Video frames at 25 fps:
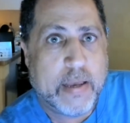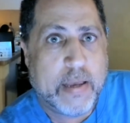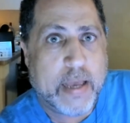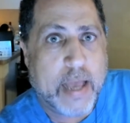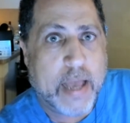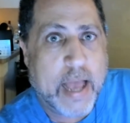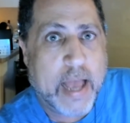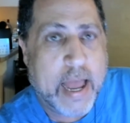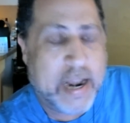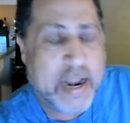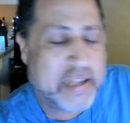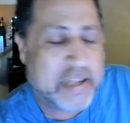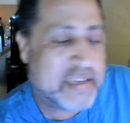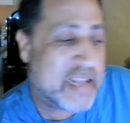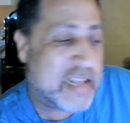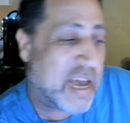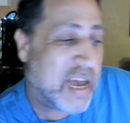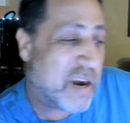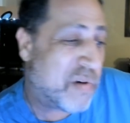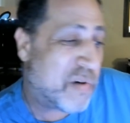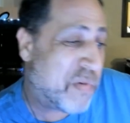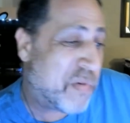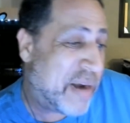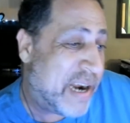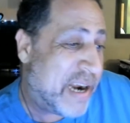And it's
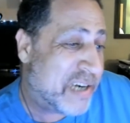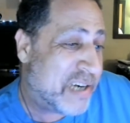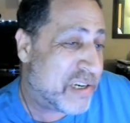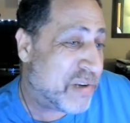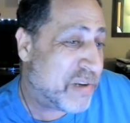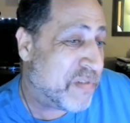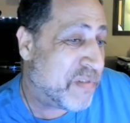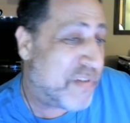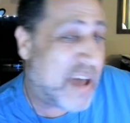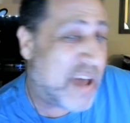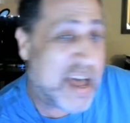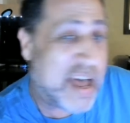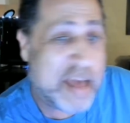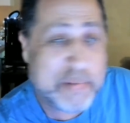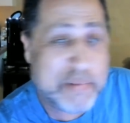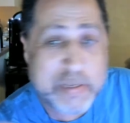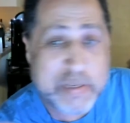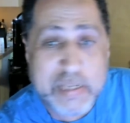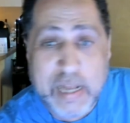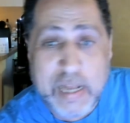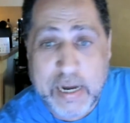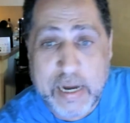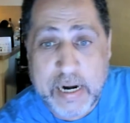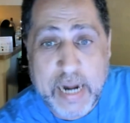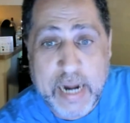not a racial vibe,
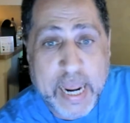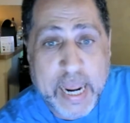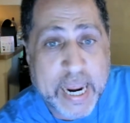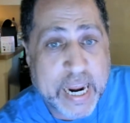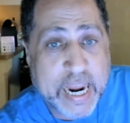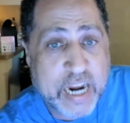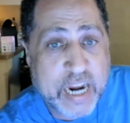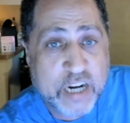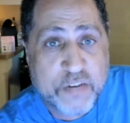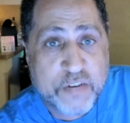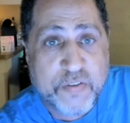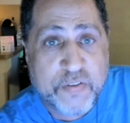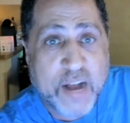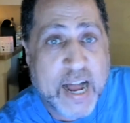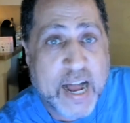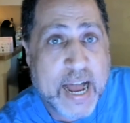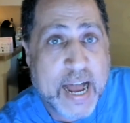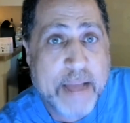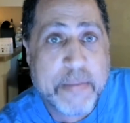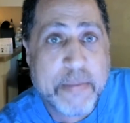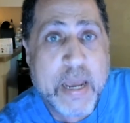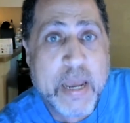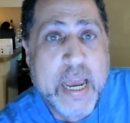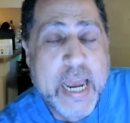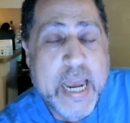it's not an age
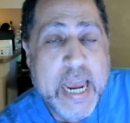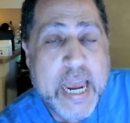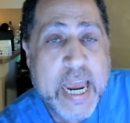vibe,